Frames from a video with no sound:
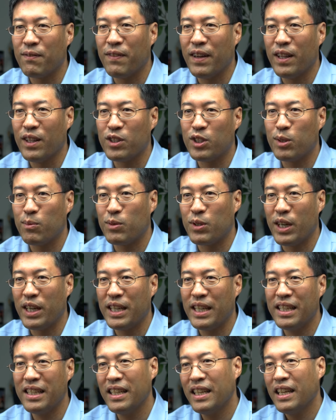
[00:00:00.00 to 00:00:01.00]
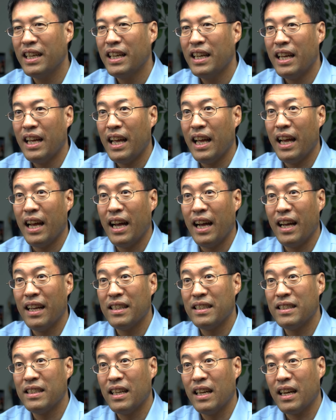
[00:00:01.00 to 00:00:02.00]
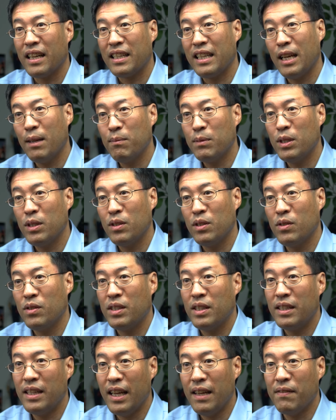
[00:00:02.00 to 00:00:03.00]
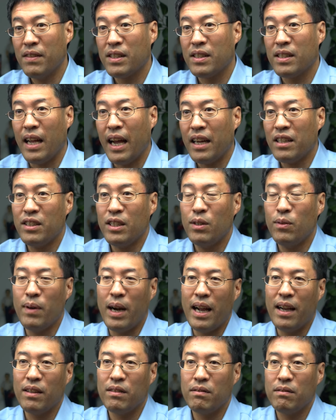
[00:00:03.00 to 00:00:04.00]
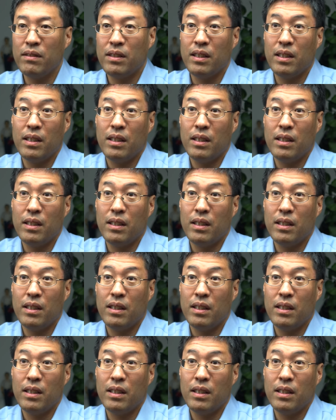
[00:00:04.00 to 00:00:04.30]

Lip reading: and fellowship training, and came to UC Davis actually around